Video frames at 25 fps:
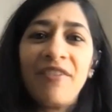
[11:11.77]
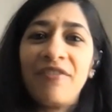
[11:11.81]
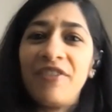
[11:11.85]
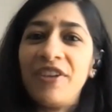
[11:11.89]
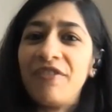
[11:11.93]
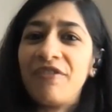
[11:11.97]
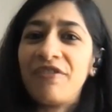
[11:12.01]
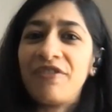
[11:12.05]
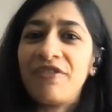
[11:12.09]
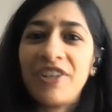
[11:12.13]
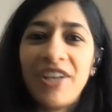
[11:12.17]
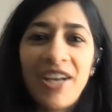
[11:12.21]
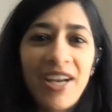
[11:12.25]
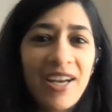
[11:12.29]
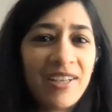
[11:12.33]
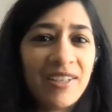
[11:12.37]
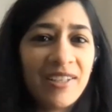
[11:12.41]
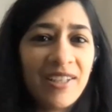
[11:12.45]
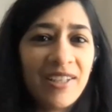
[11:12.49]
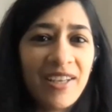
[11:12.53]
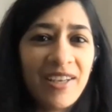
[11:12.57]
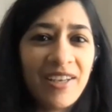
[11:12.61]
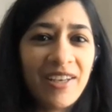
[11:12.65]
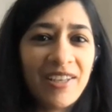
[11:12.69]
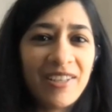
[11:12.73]
We've
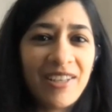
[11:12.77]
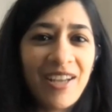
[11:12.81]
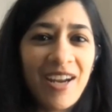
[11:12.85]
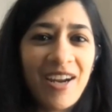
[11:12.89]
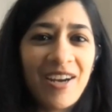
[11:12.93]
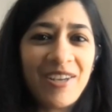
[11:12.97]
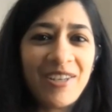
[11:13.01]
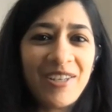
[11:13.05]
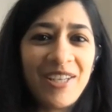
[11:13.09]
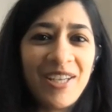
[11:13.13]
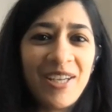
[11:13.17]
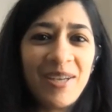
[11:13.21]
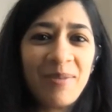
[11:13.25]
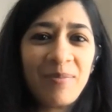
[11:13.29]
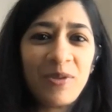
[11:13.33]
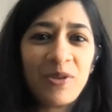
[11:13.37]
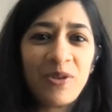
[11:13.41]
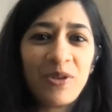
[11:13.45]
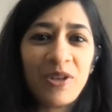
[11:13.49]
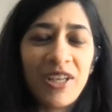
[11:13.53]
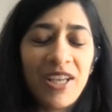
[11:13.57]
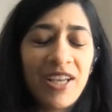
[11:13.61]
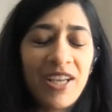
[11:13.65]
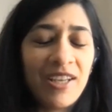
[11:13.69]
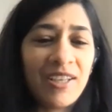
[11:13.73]
trained their entire team
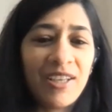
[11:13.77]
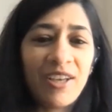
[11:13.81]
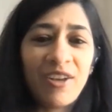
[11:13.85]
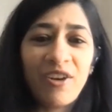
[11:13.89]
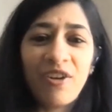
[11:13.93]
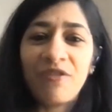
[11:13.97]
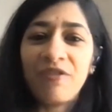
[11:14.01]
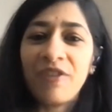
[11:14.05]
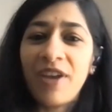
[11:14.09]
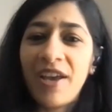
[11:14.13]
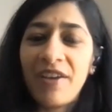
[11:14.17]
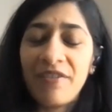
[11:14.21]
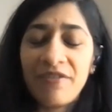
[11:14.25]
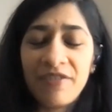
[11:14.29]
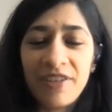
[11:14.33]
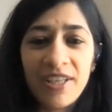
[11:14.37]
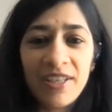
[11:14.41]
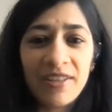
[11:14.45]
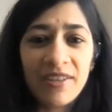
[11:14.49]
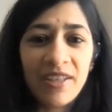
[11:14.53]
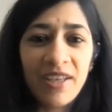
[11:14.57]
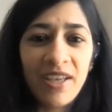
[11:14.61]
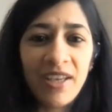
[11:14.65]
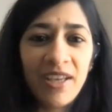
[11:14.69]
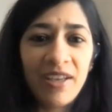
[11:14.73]
to take care of
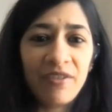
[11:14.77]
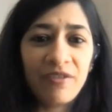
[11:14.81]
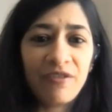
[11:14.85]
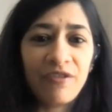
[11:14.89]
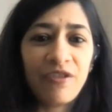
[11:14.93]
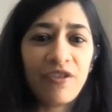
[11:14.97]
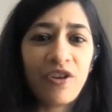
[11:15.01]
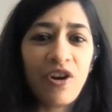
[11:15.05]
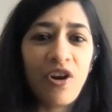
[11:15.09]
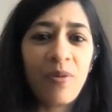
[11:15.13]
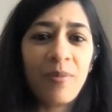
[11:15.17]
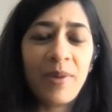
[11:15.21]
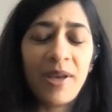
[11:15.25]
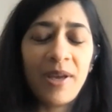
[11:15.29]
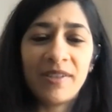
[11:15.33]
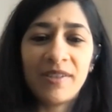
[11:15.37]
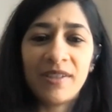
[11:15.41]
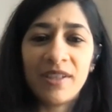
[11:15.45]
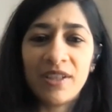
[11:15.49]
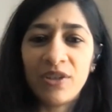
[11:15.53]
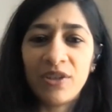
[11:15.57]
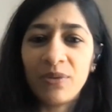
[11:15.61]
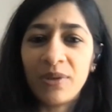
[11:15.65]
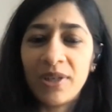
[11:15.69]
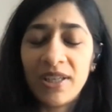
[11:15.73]
everything from
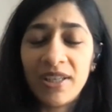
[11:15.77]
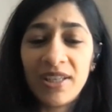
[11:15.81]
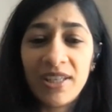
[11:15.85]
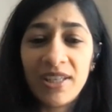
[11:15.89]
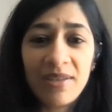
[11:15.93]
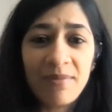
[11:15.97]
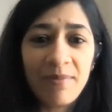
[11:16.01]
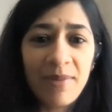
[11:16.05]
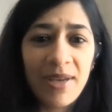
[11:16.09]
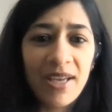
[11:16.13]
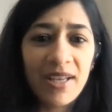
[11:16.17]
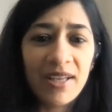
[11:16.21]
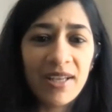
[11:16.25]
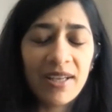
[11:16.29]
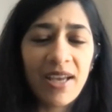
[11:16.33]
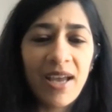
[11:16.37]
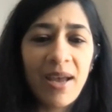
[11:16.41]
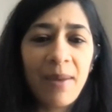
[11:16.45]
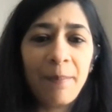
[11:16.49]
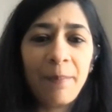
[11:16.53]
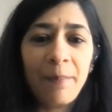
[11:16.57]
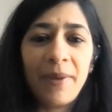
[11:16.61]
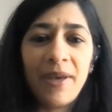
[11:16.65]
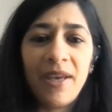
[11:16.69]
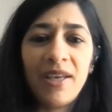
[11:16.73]
executing email
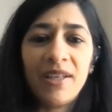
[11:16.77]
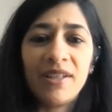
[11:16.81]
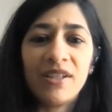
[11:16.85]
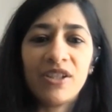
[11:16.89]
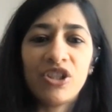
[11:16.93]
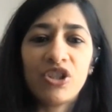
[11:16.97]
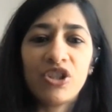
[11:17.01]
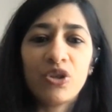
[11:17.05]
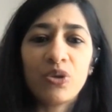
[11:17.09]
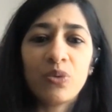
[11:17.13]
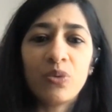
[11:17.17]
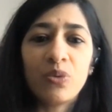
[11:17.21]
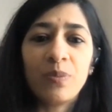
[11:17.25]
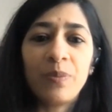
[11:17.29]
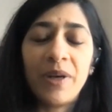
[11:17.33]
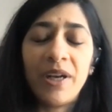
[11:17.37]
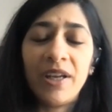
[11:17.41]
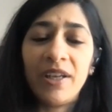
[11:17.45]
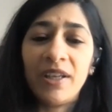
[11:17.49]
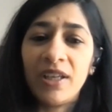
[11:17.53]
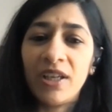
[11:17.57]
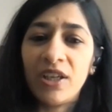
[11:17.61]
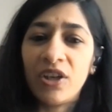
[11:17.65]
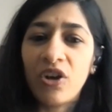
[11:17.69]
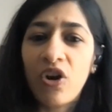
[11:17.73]
campaigns to
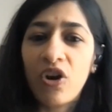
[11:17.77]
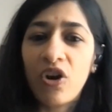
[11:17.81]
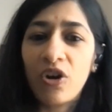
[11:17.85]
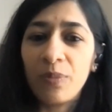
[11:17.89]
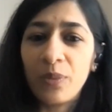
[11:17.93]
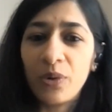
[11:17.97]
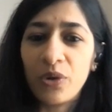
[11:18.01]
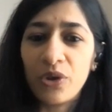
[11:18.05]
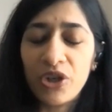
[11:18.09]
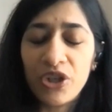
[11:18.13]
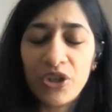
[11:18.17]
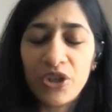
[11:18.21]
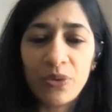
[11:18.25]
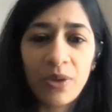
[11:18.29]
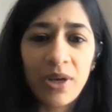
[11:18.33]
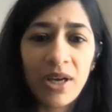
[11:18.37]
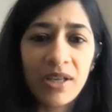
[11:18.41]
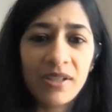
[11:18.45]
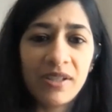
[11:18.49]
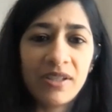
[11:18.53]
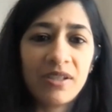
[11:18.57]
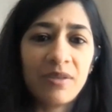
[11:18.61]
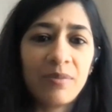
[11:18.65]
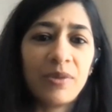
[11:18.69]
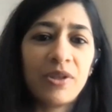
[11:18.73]
bringing on board new
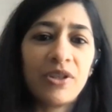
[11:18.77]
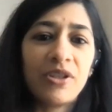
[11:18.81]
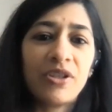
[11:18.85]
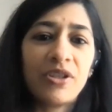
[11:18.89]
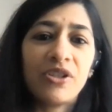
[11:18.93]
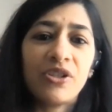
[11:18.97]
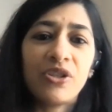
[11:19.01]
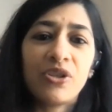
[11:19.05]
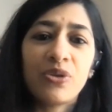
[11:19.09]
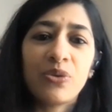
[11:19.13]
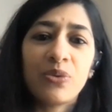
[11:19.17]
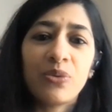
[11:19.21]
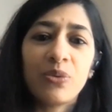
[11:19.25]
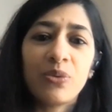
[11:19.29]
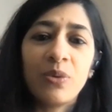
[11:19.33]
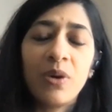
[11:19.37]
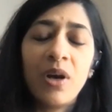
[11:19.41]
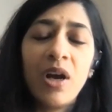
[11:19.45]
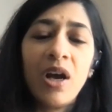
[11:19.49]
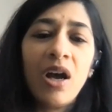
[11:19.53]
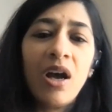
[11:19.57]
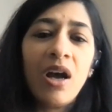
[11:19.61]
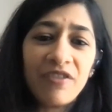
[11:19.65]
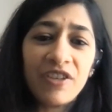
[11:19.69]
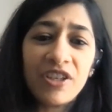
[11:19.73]
customers to
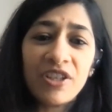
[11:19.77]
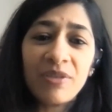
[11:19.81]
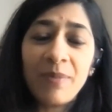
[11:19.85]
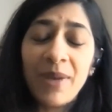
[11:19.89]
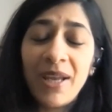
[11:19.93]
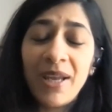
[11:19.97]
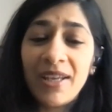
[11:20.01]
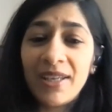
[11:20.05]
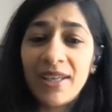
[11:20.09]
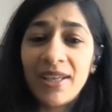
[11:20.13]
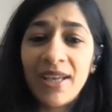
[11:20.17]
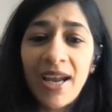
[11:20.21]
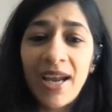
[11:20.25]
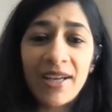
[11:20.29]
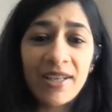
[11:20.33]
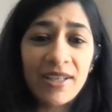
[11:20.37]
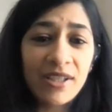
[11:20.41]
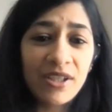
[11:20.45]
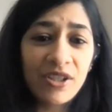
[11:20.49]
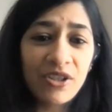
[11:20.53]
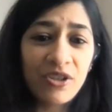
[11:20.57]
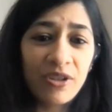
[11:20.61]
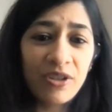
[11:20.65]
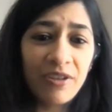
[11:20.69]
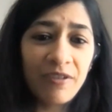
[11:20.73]
even making
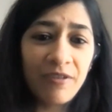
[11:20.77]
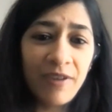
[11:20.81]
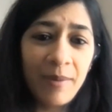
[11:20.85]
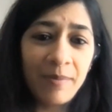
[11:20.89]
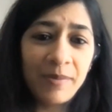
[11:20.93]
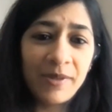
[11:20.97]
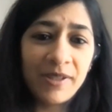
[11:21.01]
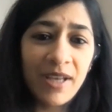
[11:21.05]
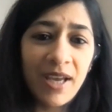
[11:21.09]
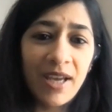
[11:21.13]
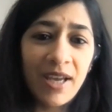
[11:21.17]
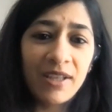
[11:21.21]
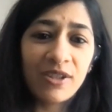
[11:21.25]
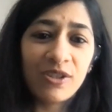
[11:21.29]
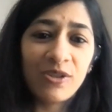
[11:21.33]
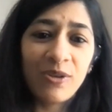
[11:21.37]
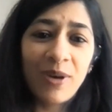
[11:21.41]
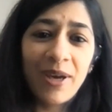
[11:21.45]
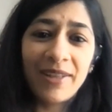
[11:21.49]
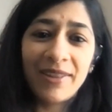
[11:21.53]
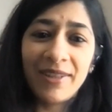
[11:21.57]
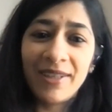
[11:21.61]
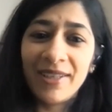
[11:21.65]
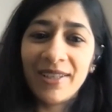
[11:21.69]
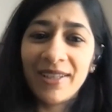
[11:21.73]
edits to the website. So
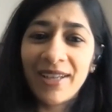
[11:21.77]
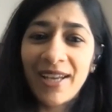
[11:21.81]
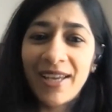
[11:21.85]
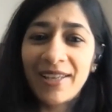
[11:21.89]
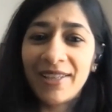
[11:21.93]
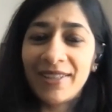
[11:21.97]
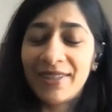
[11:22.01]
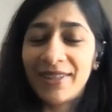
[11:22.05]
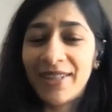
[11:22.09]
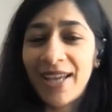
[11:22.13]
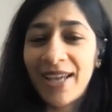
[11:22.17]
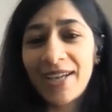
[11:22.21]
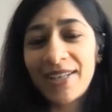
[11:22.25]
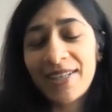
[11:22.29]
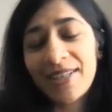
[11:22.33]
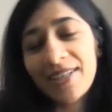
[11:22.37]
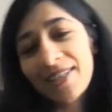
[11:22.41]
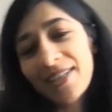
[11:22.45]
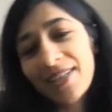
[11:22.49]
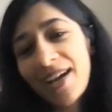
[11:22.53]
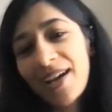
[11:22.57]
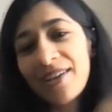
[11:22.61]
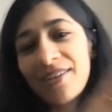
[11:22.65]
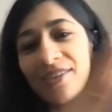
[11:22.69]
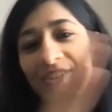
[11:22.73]
I think like that
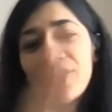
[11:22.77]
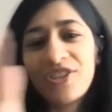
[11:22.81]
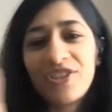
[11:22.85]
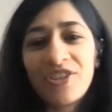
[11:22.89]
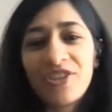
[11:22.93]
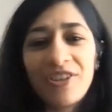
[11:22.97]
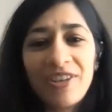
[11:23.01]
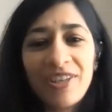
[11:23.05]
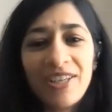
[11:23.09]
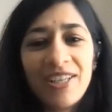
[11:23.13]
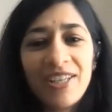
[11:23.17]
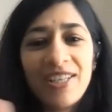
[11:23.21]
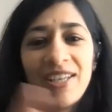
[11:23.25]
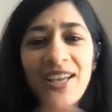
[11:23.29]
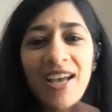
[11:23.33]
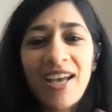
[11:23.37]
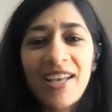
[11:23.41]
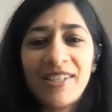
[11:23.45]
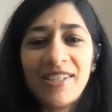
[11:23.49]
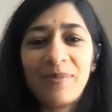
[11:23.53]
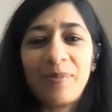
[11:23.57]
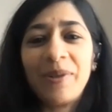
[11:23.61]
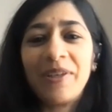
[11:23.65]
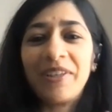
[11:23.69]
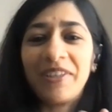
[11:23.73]
entire journey
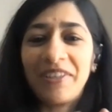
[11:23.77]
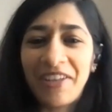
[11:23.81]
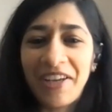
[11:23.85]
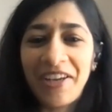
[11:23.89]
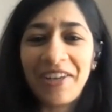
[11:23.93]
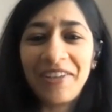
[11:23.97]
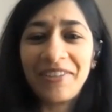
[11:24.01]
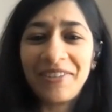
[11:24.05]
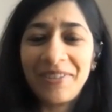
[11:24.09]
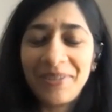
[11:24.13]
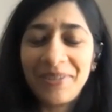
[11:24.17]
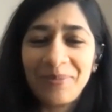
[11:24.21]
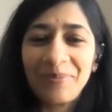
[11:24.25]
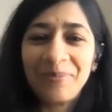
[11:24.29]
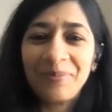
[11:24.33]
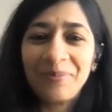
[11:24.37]
has been great.